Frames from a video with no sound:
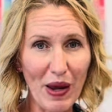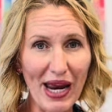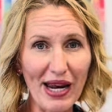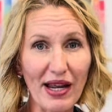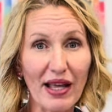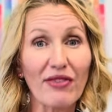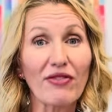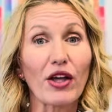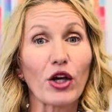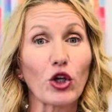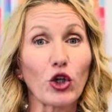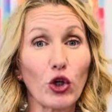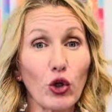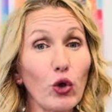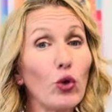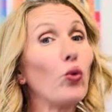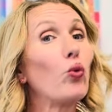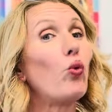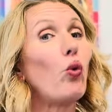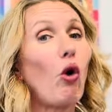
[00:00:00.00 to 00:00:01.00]
painting that
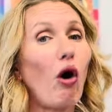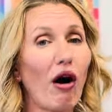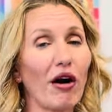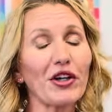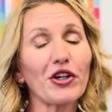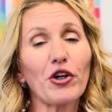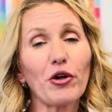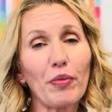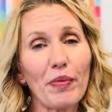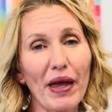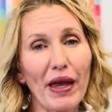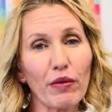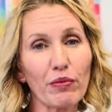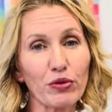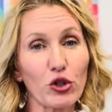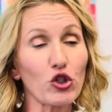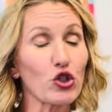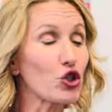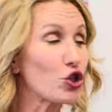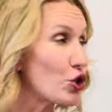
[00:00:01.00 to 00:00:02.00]
you walk your
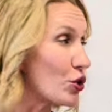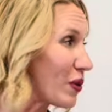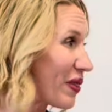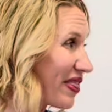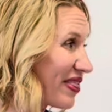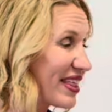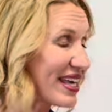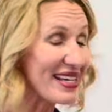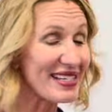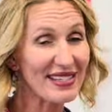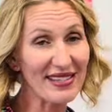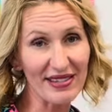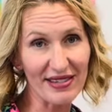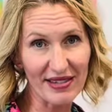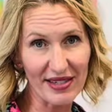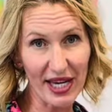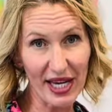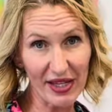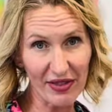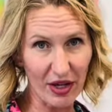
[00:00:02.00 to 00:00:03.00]
paintbrush to this
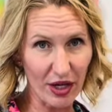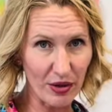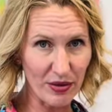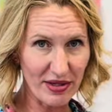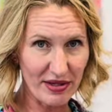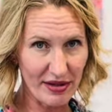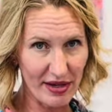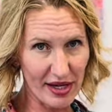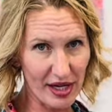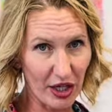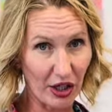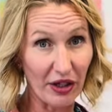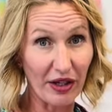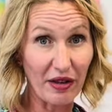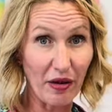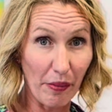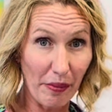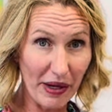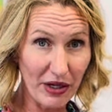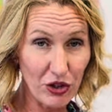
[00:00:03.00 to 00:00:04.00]
sink that you see here
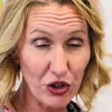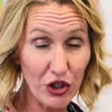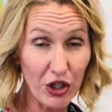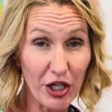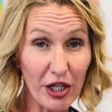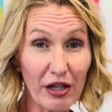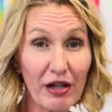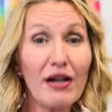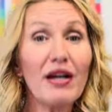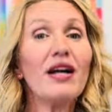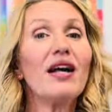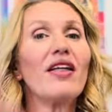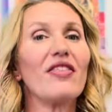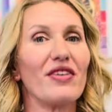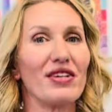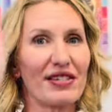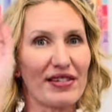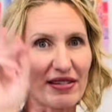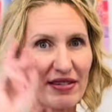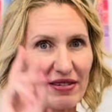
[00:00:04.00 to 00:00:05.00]
in the picture. This